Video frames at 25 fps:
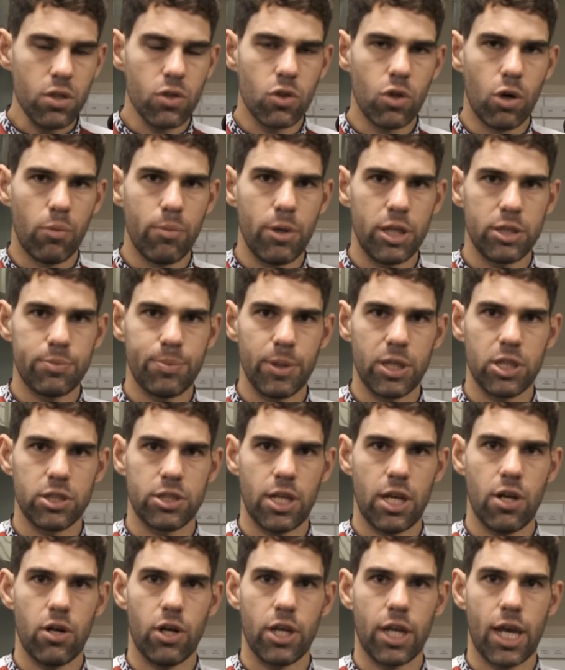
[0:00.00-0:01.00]
normally it's because
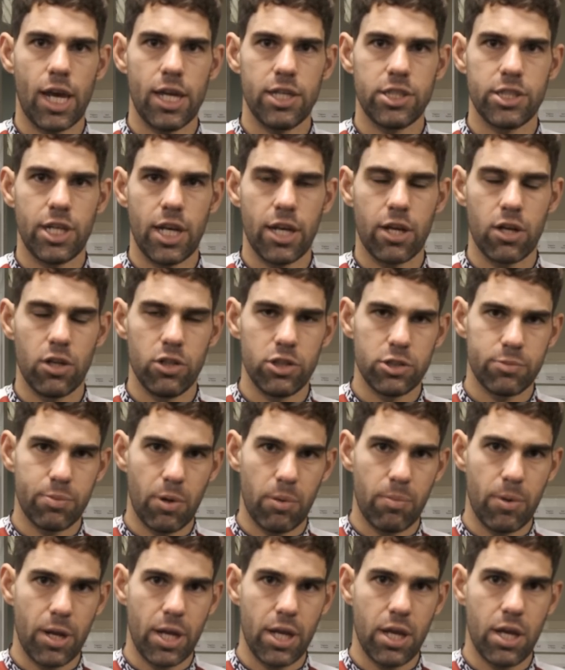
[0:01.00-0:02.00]
they're not engaging their glutes
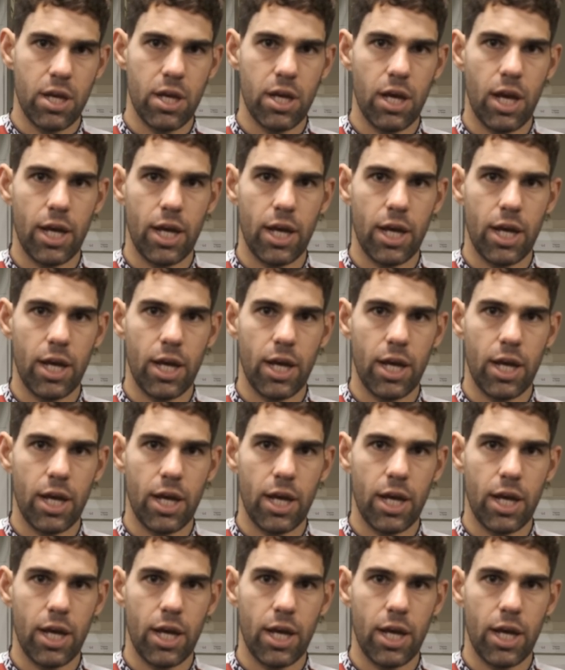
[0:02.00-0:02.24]
properly,